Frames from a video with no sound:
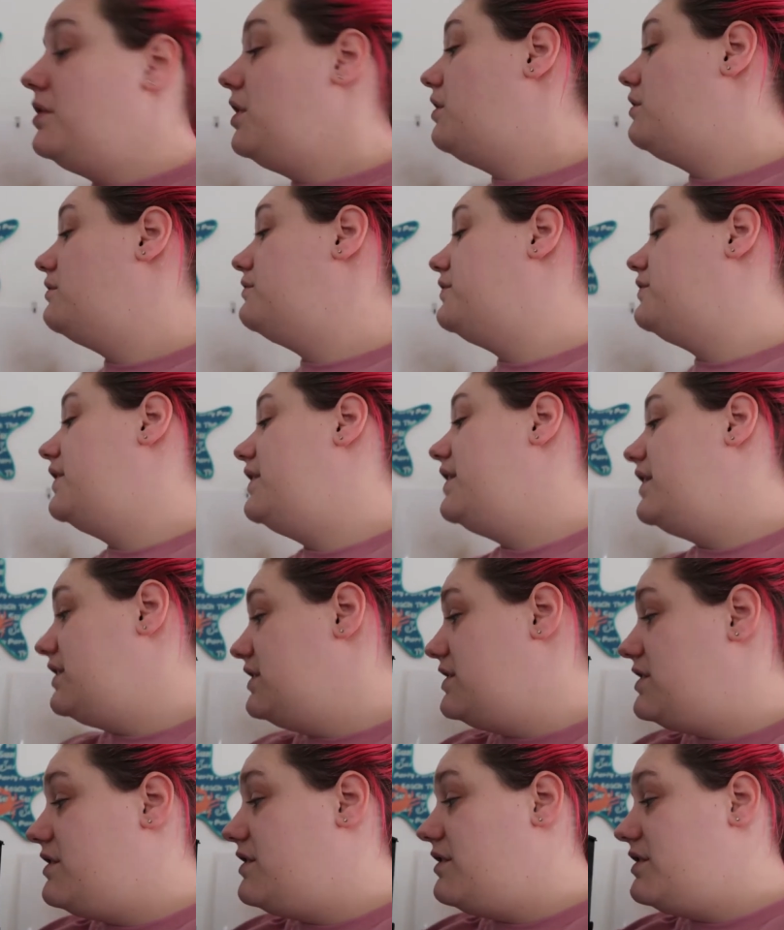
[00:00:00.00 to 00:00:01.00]
hopefully
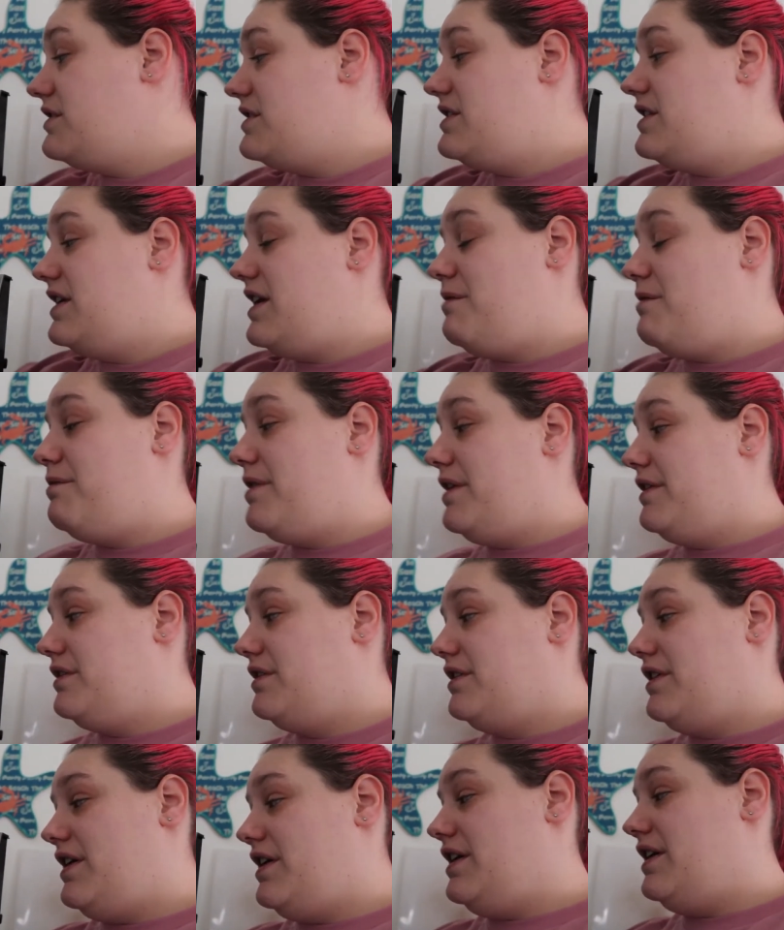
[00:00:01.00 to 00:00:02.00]
it starts to get
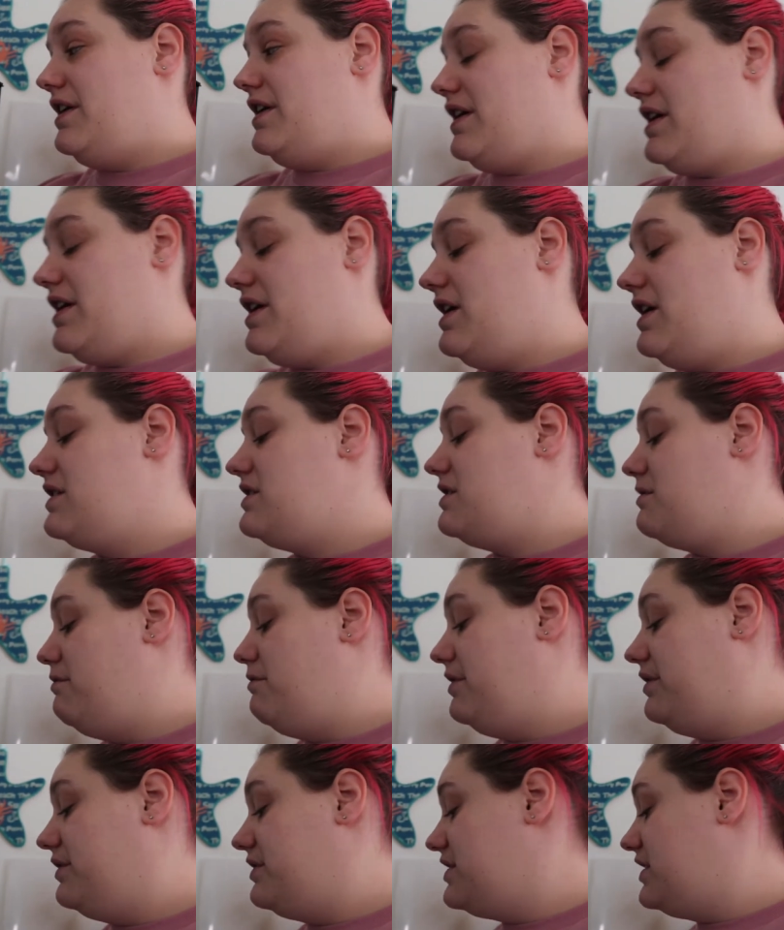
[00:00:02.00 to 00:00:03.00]
better and I can get
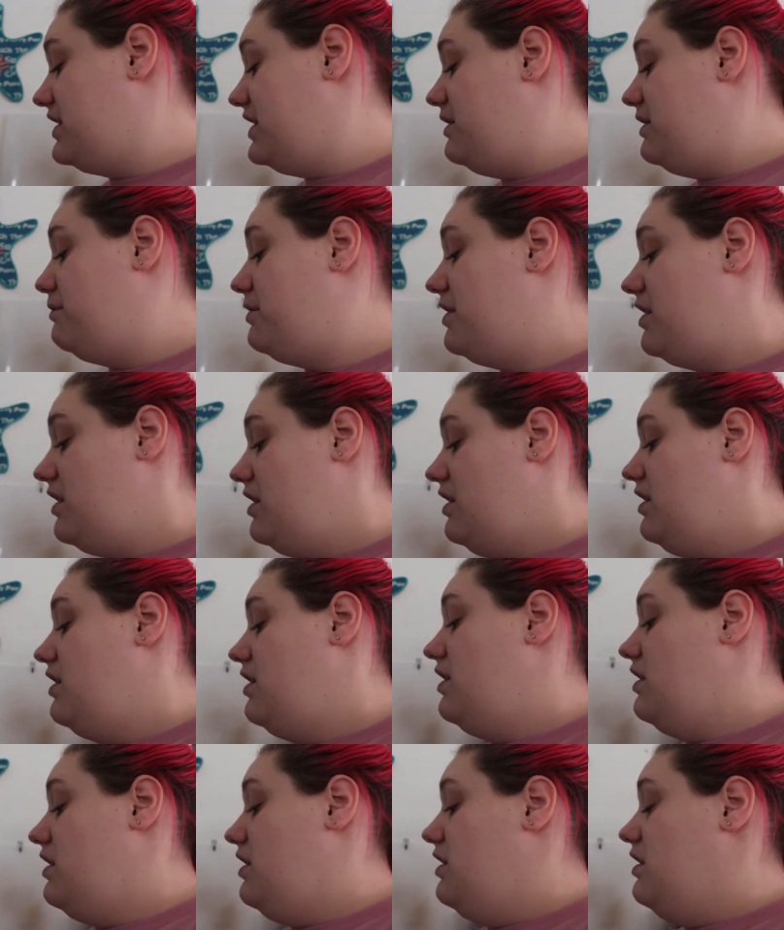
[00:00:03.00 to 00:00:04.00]
some better sleep.
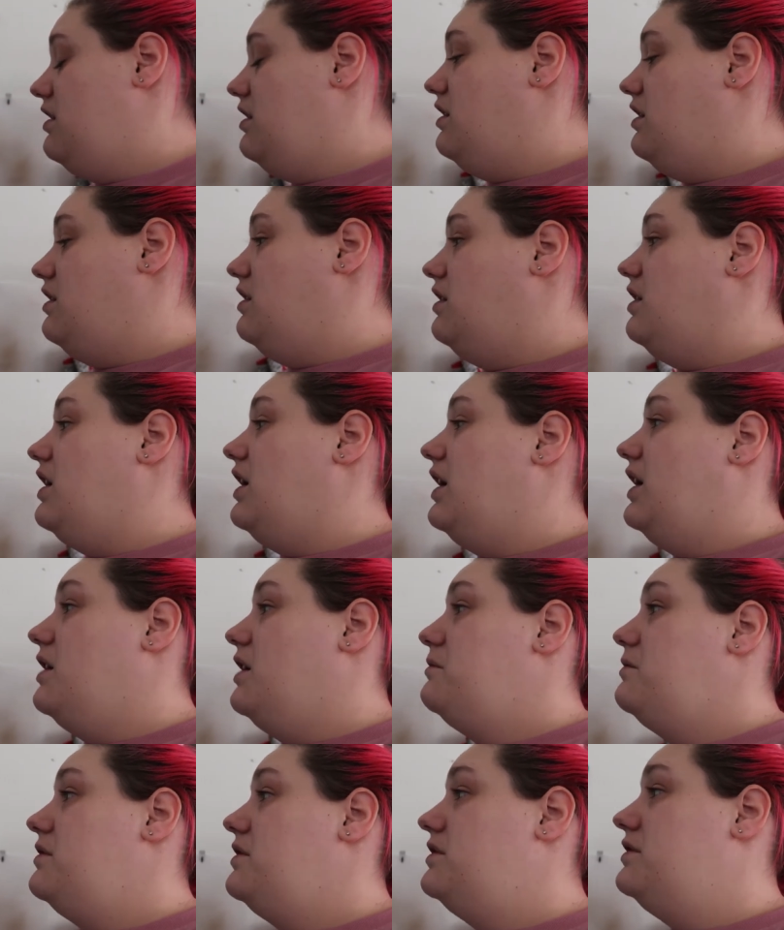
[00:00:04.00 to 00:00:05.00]

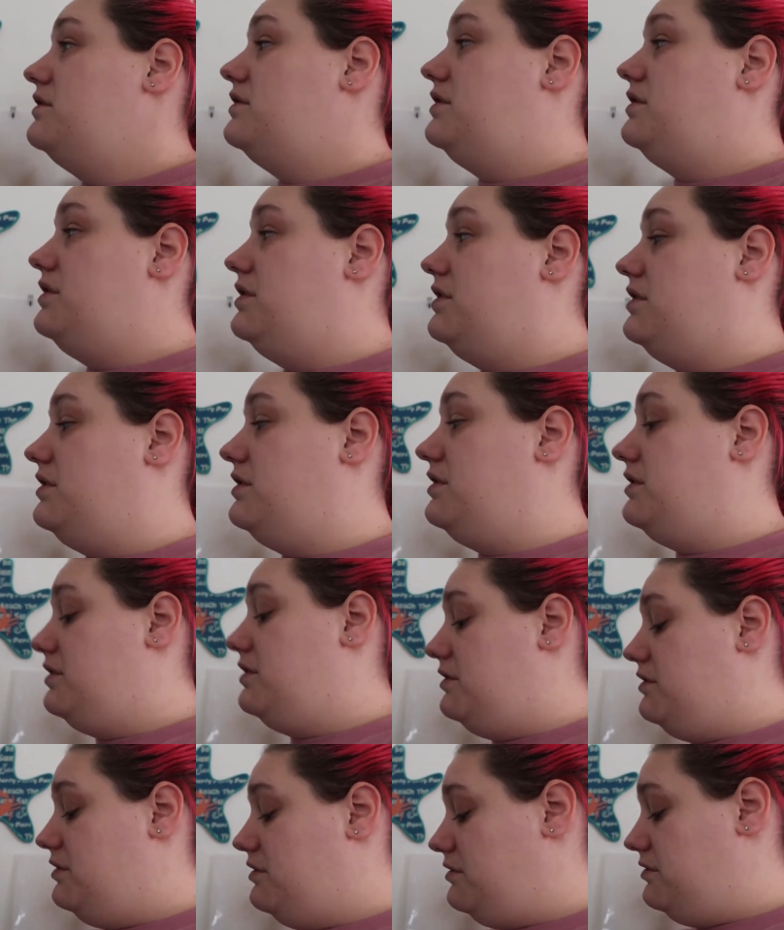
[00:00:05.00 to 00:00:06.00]
Um,
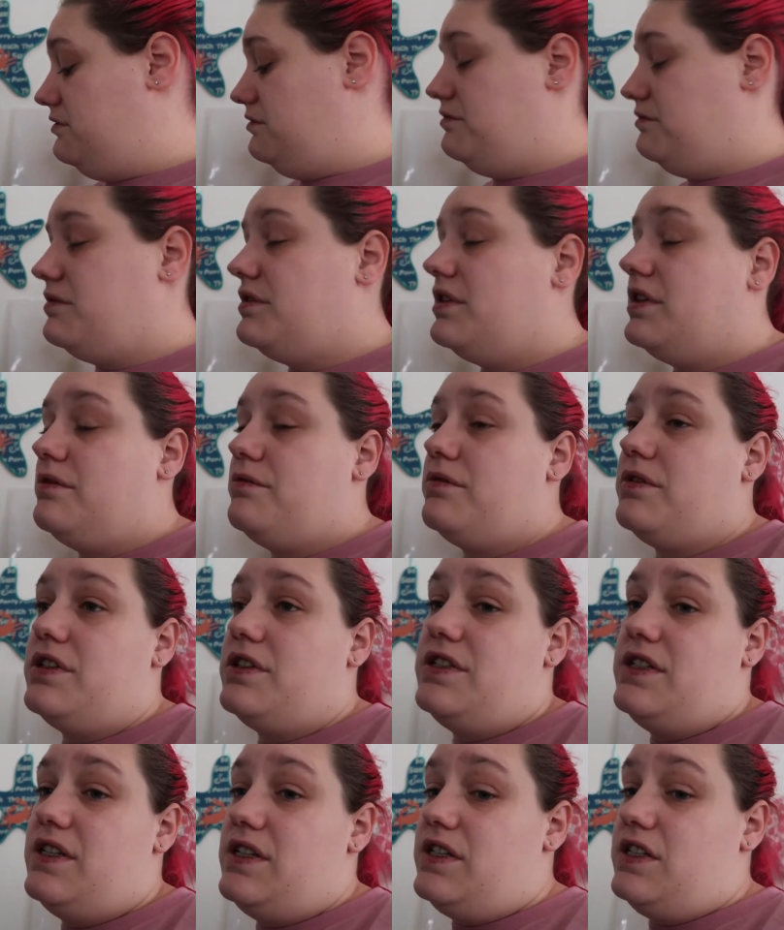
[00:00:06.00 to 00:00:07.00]
this
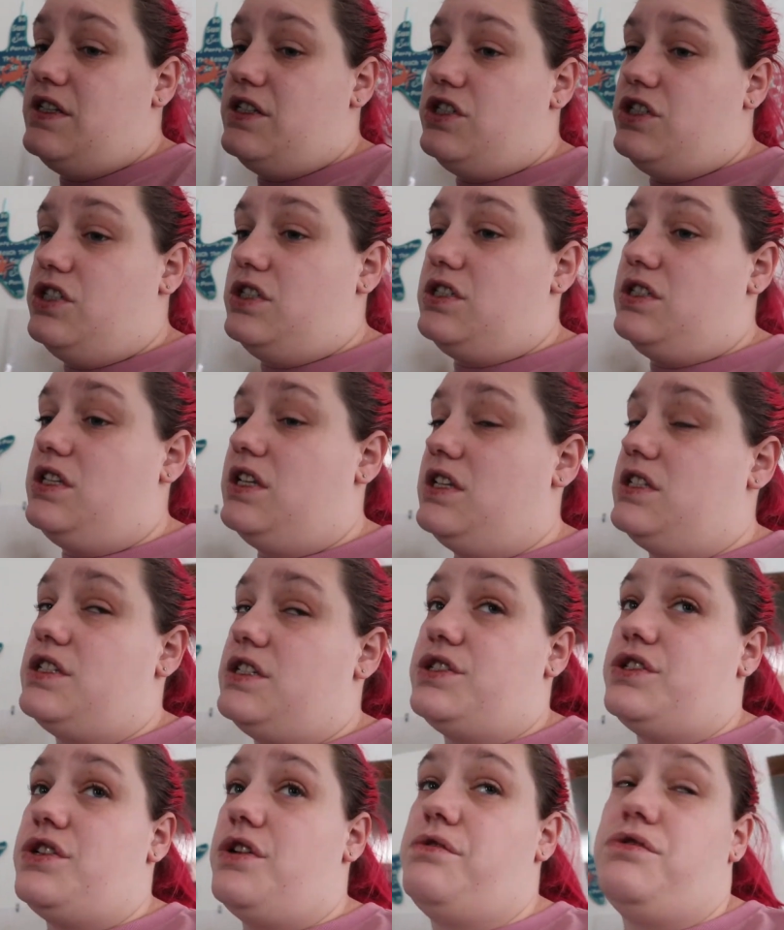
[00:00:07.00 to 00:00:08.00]
is just,
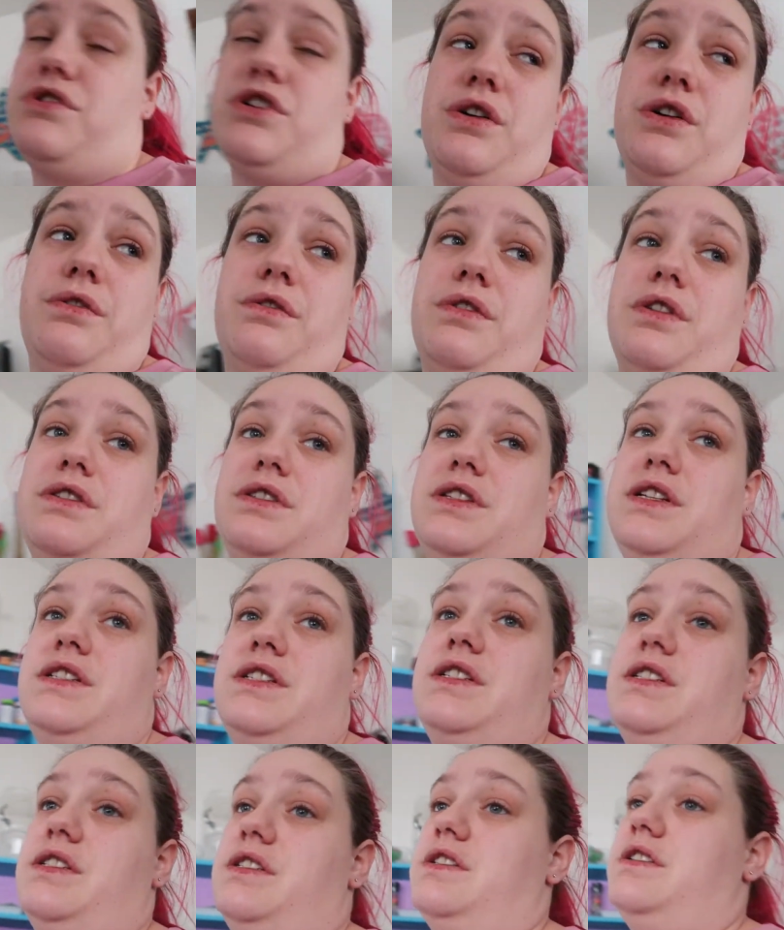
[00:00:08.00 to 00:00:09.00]
this is no joke.
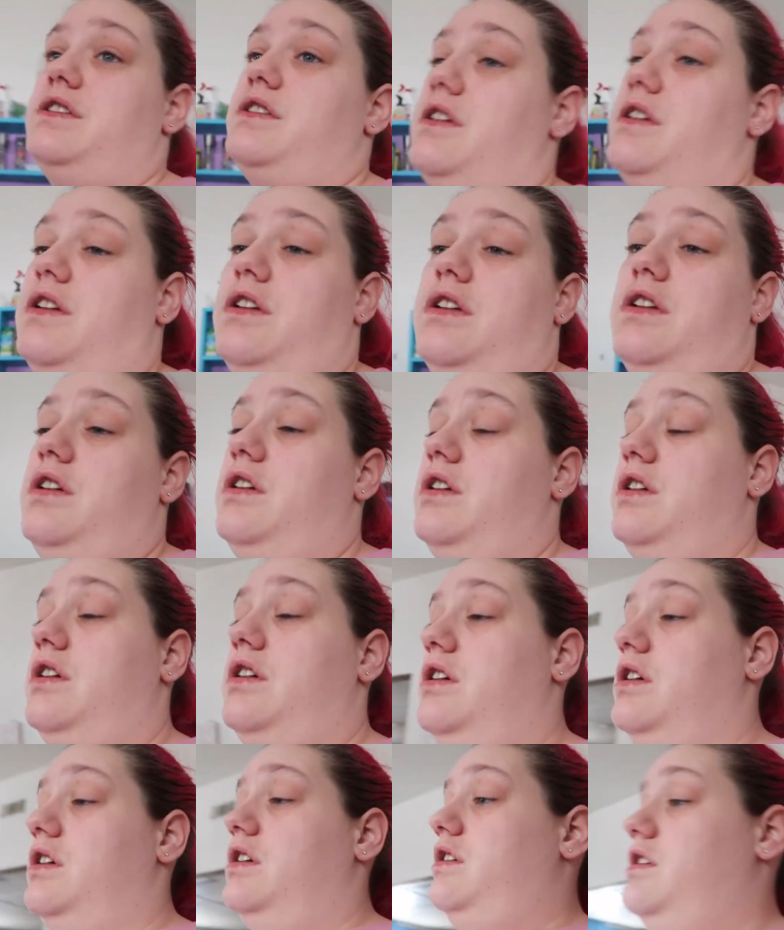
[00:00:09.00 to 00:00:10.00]
This is,
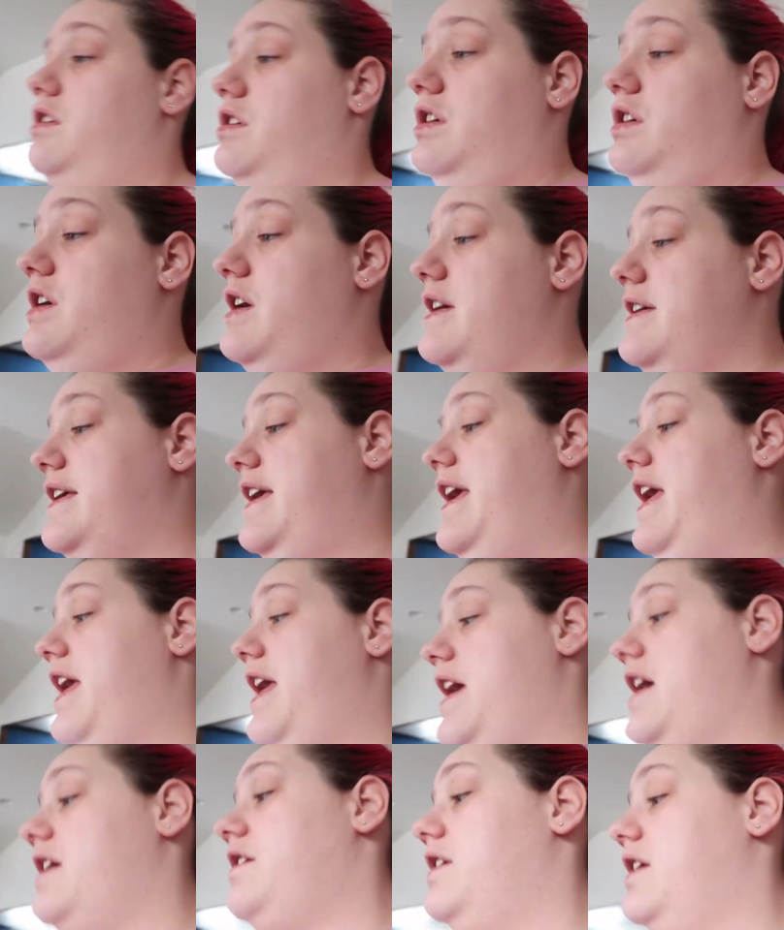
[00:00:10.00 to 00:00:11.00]
I
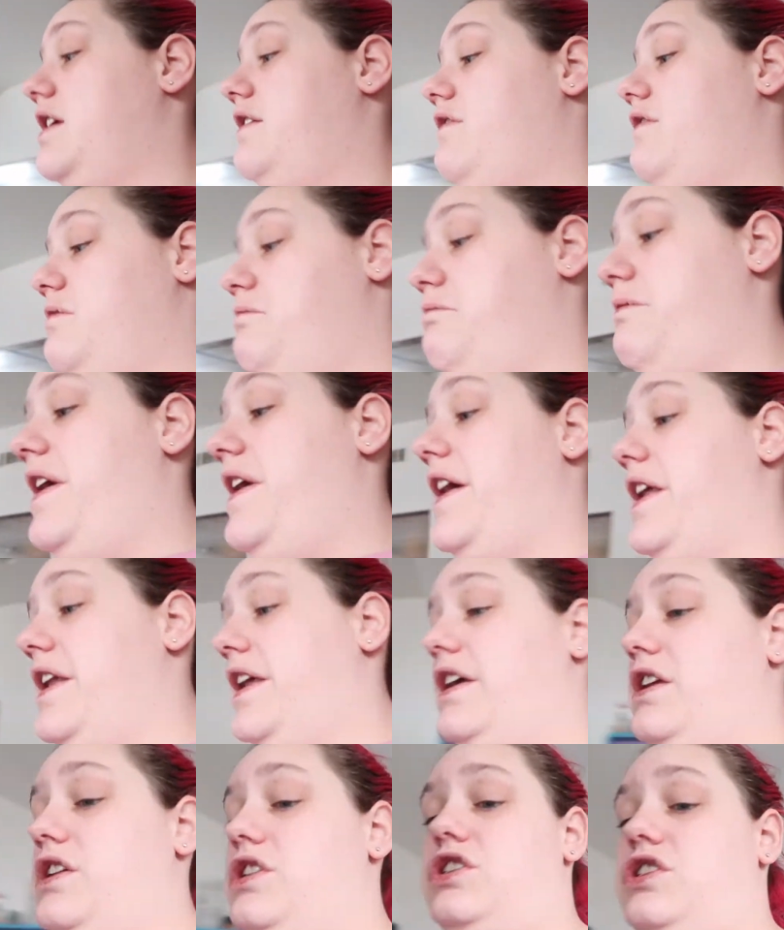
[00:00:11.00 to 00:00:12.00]
can't even
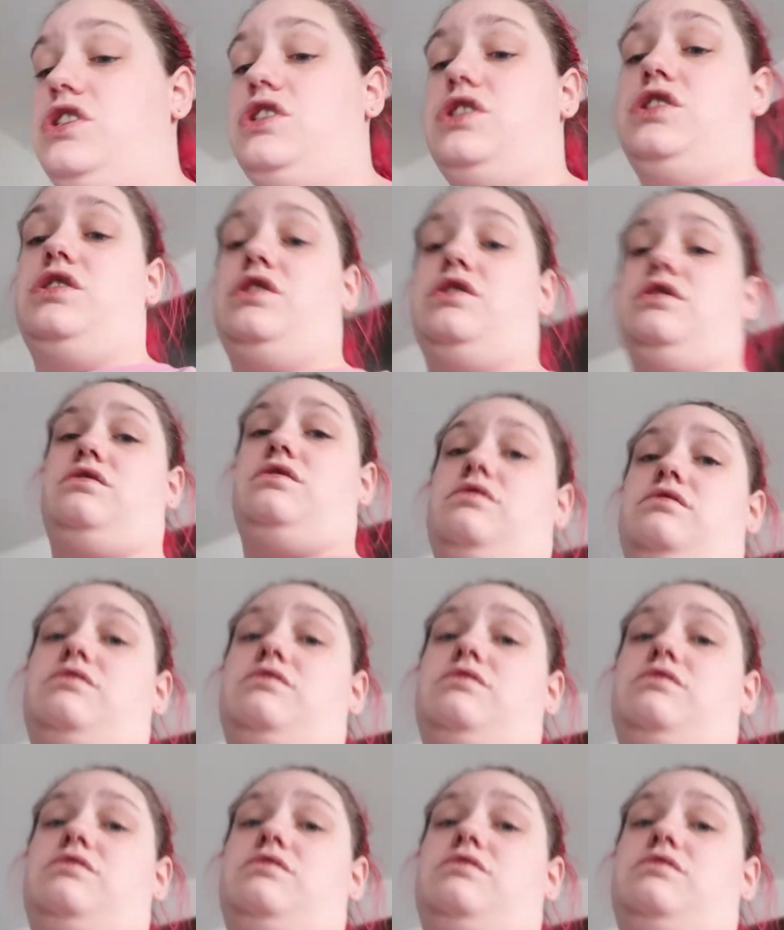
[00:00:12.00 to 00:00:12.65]
manage